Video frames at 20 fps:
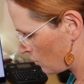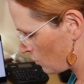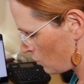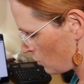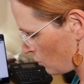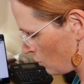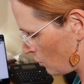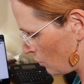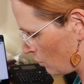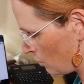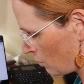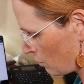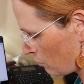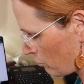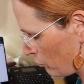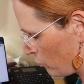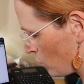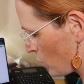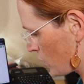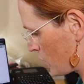2,
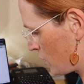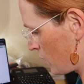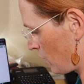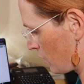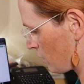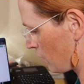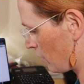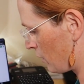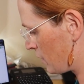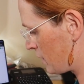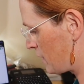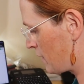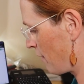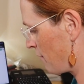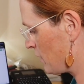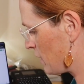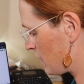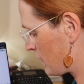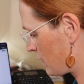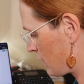4, 6. I got
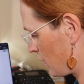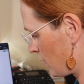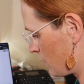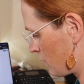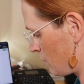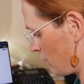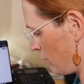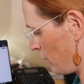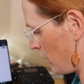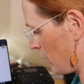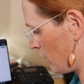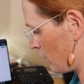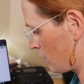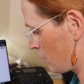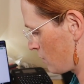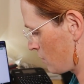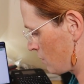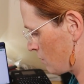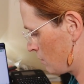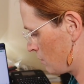76 of
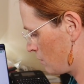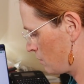these